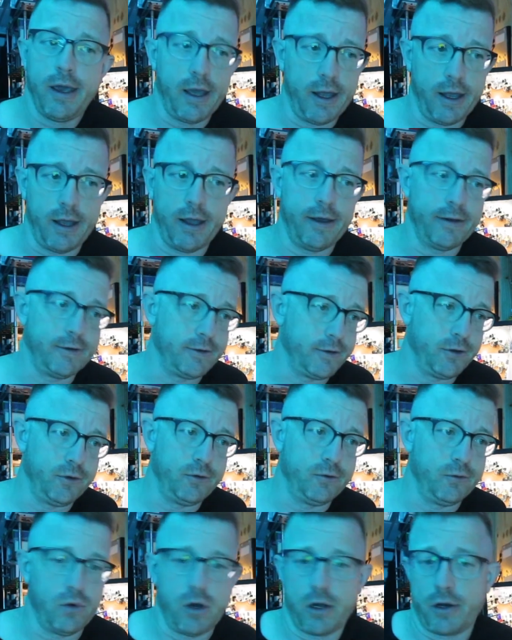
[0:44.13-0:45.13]
and
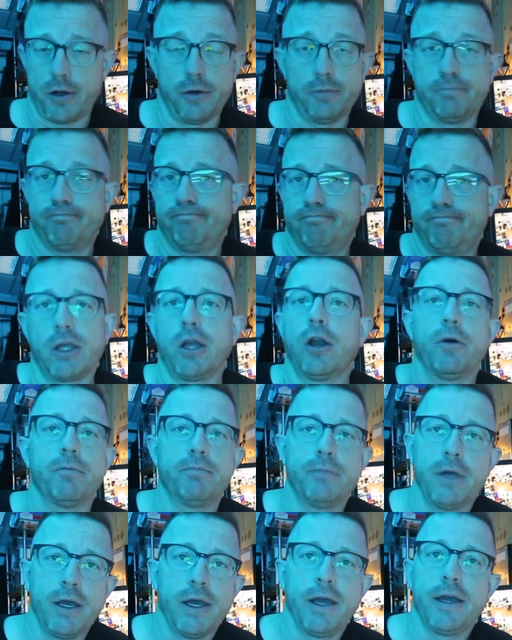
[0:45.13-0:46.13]
you want to,
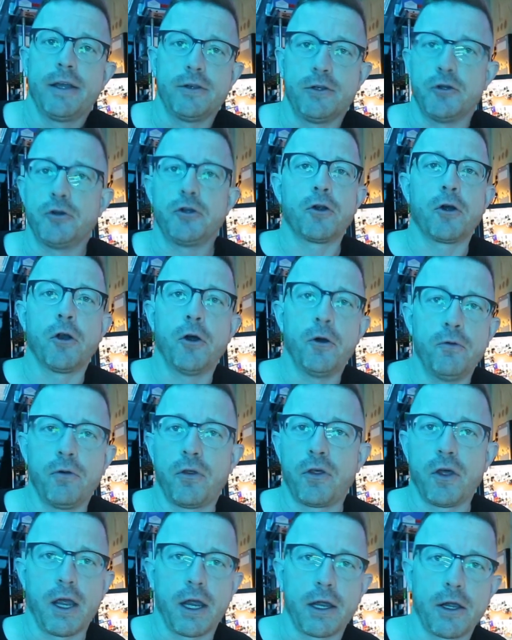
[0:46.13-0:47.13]
do your own
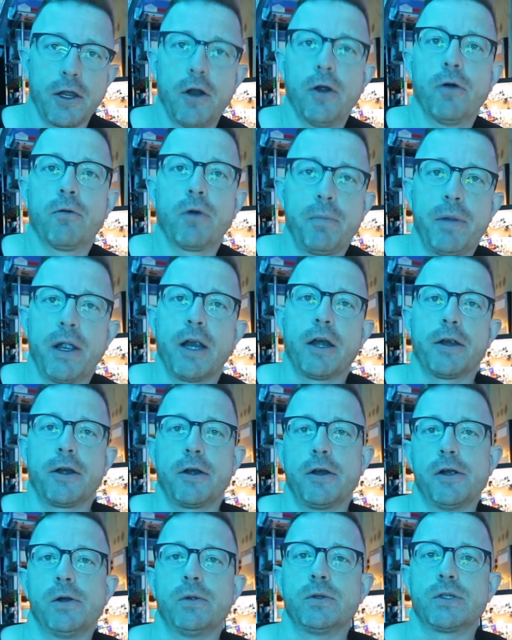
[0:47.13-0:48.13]
thing, repair
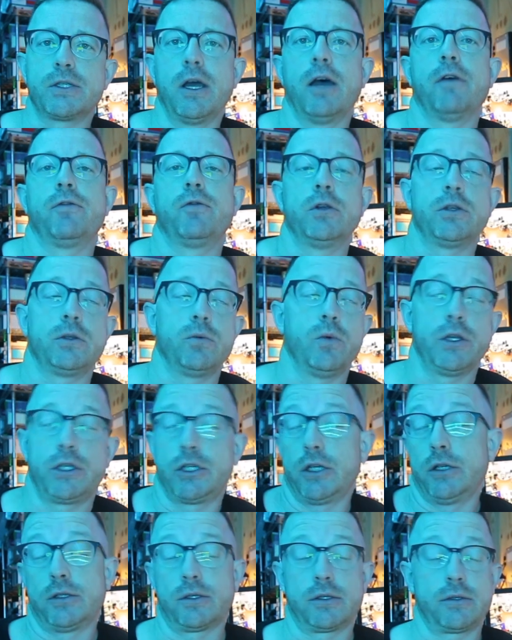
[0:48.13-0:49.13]
your own stuff,
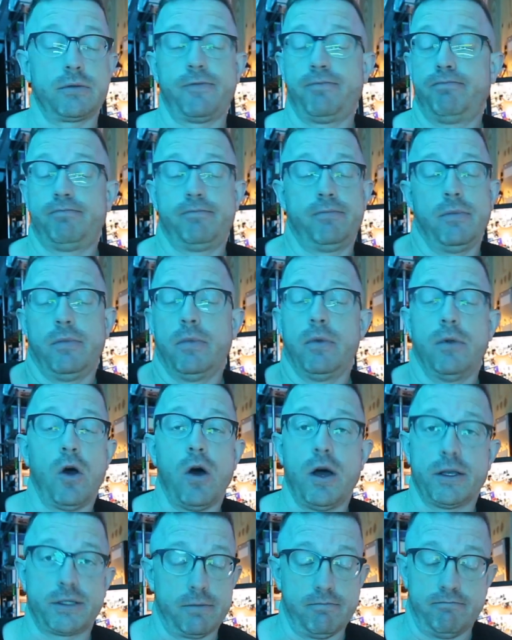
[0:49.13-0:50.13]
which is
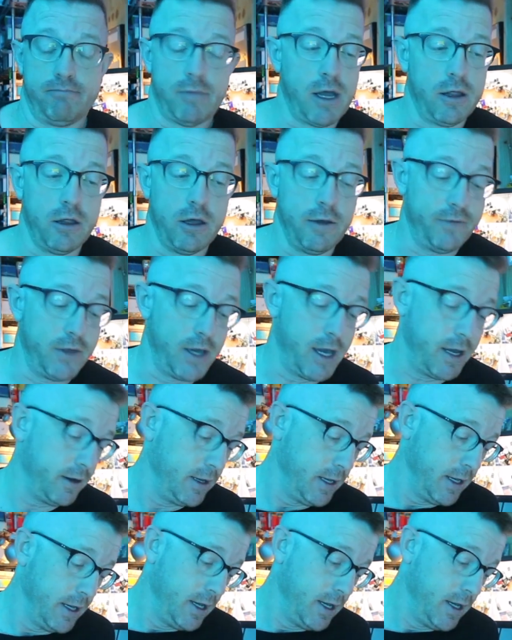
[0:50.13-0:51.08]
awesome. I love that.